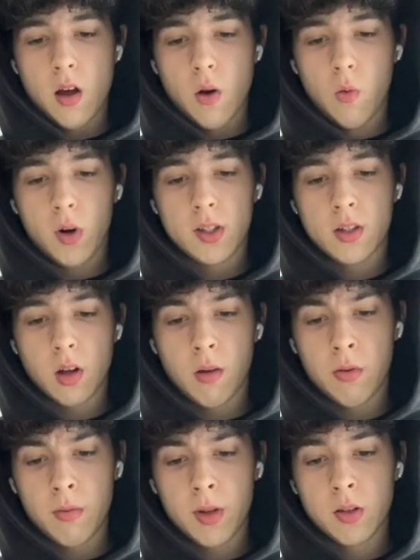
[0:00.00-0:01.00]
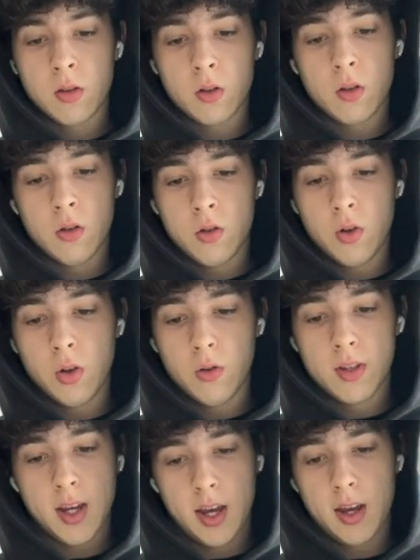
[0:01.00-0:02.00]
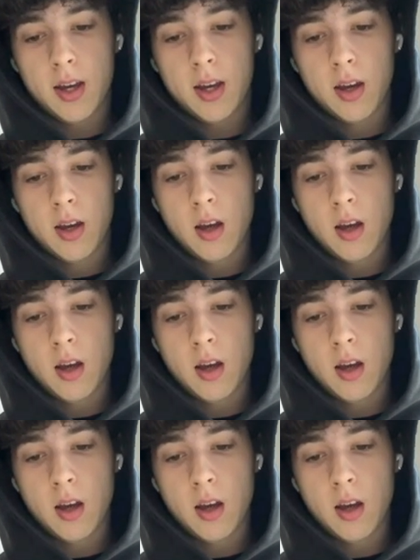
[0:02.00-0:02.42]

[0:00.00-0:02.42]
What supplements do you take?